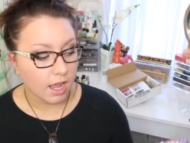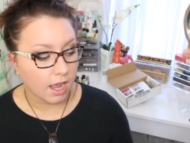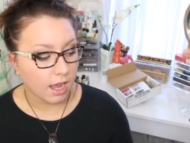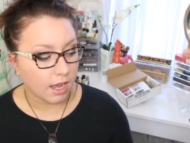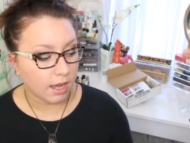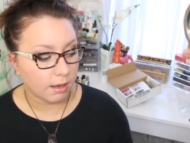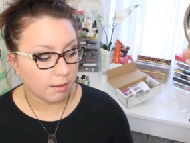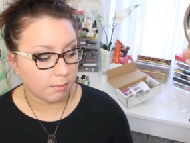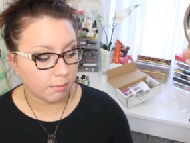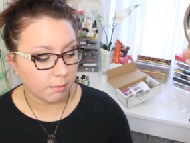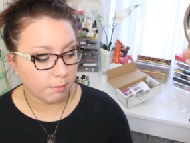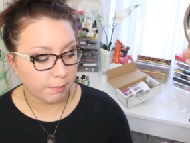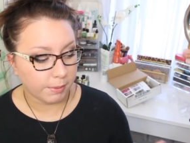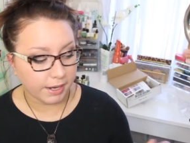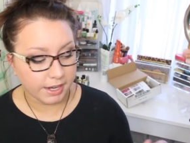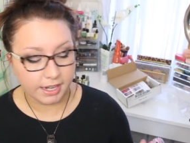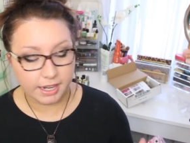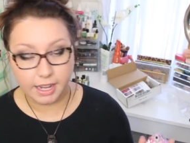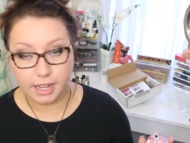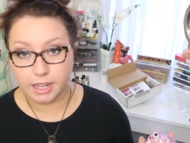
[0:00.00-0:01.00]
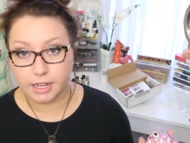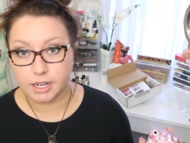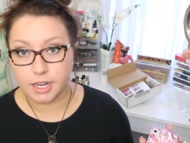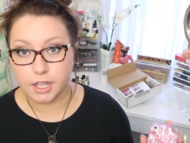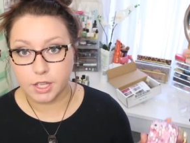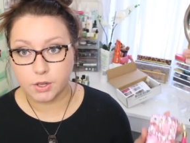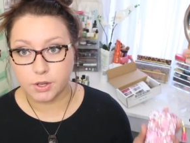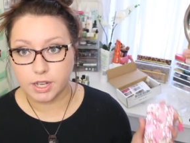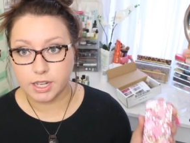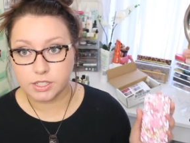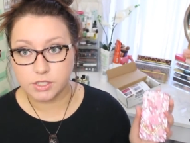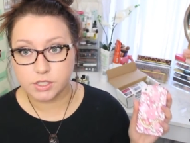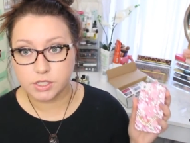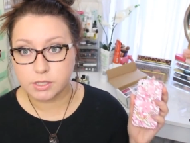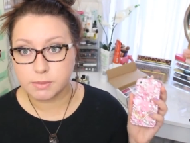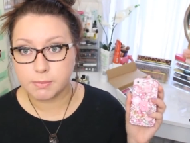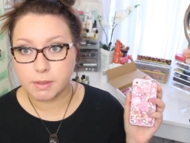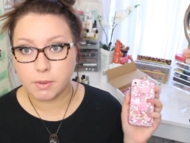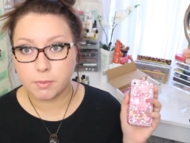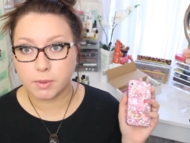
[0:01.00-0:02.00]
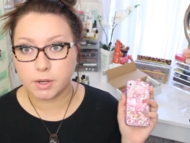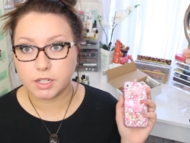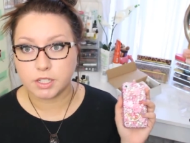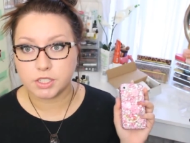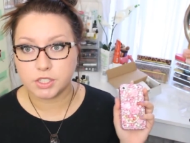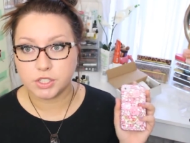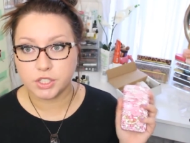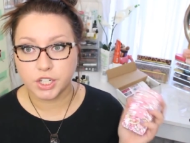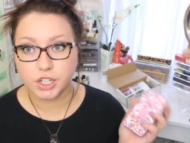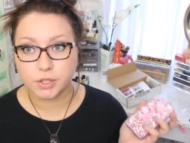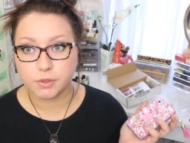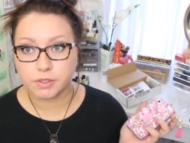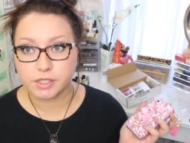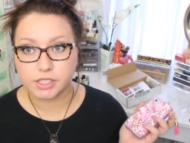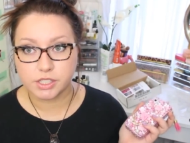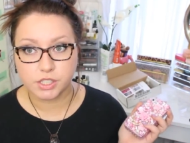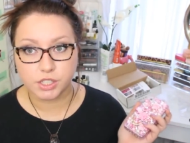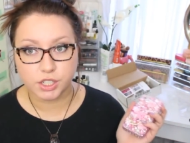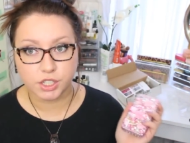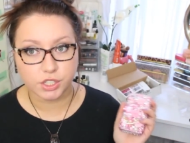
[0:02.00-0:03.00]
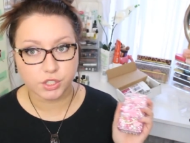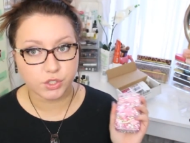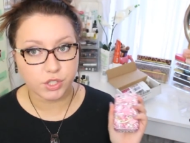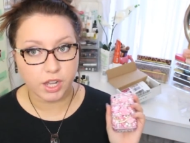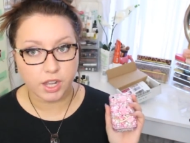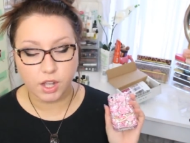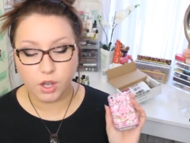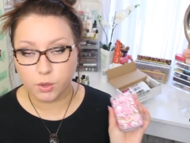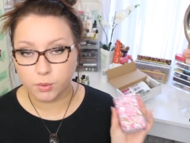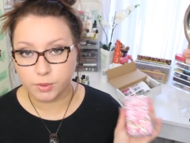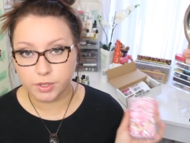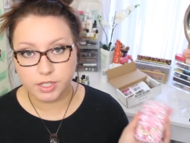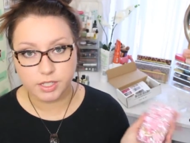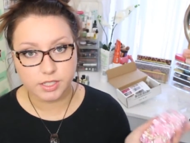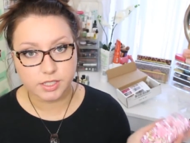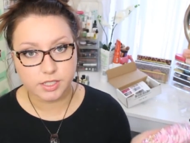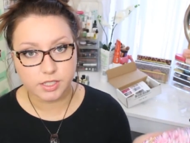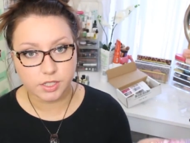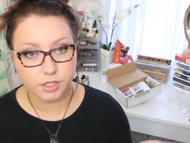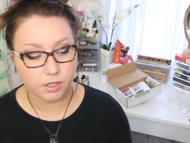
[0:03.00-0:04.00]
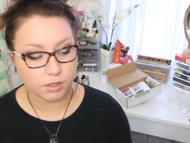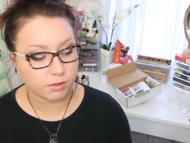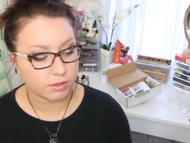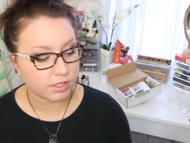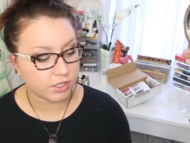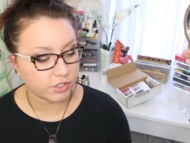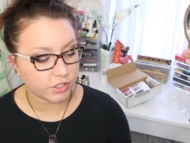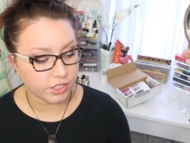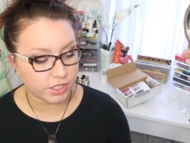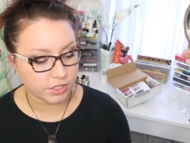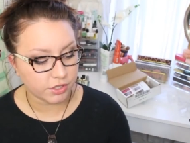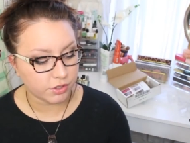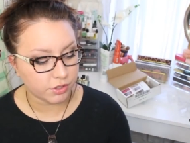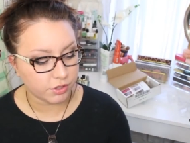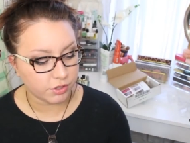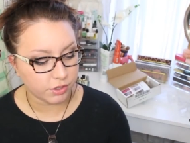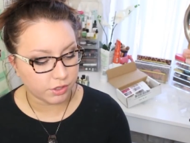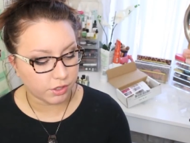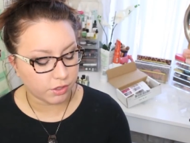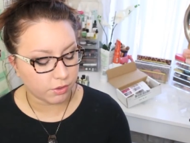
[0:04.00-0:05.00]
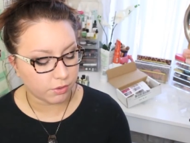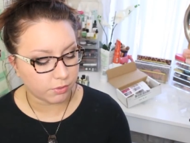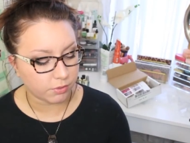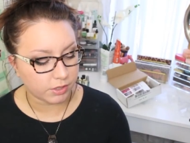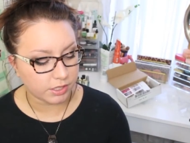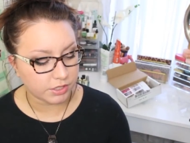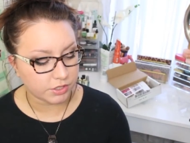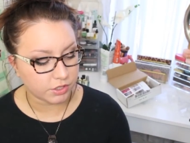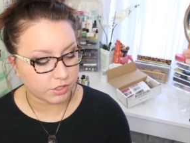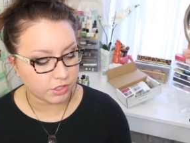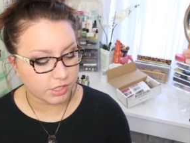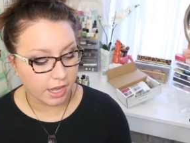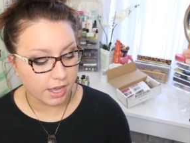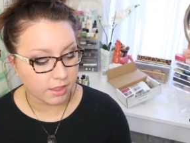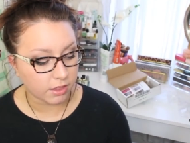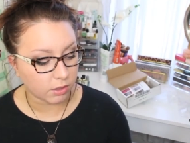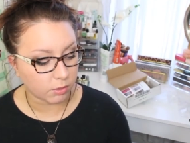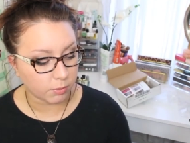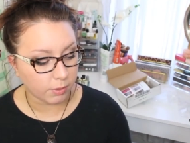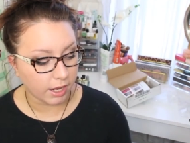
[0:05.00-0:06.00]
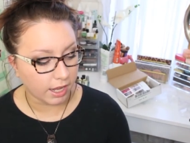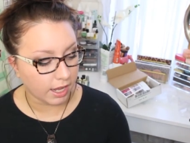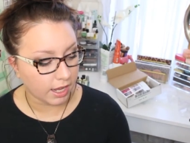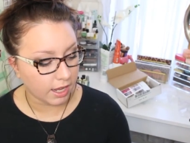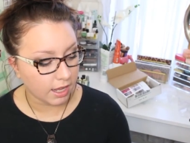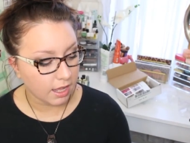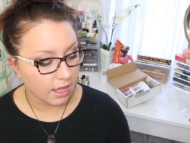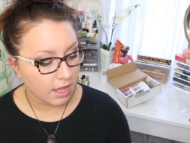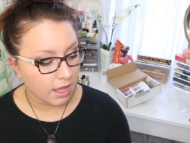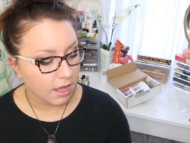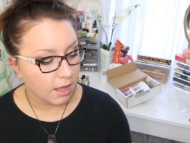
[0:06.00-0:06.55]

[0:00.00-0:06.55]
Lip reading: But again, you guys just may want to do your research. I always, you know, suggest you do your own research either way.